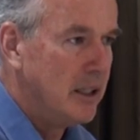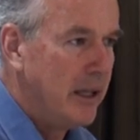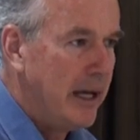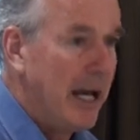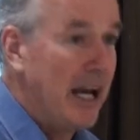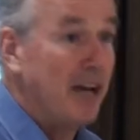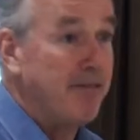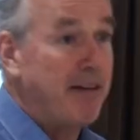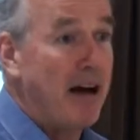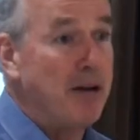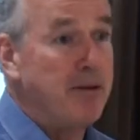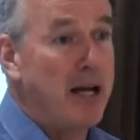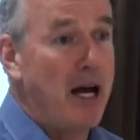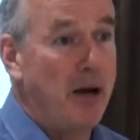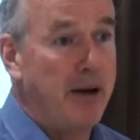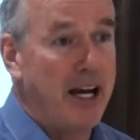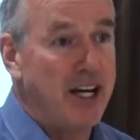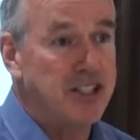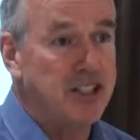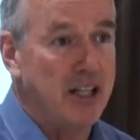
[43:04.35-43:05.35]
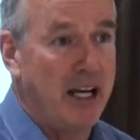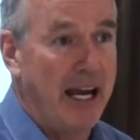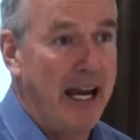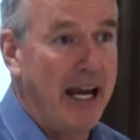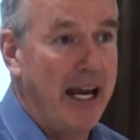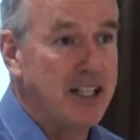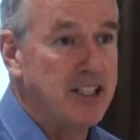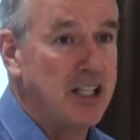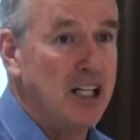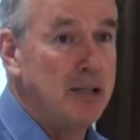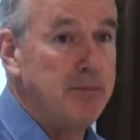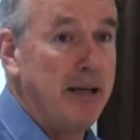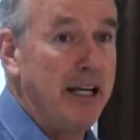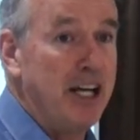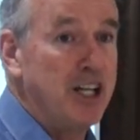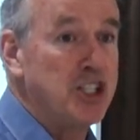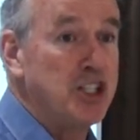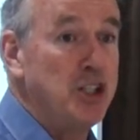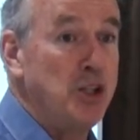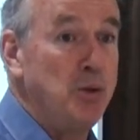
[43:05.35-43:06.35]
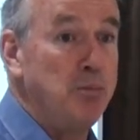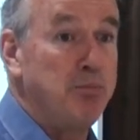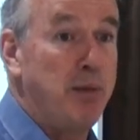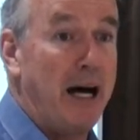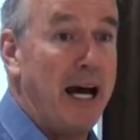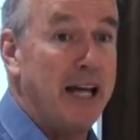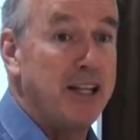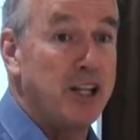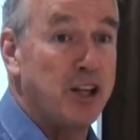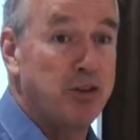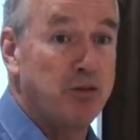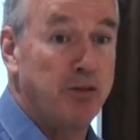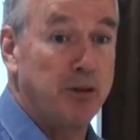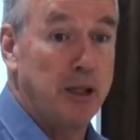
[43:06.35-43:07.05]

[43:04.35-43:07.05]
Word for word: And I found out yesterday it's going to be issued by the,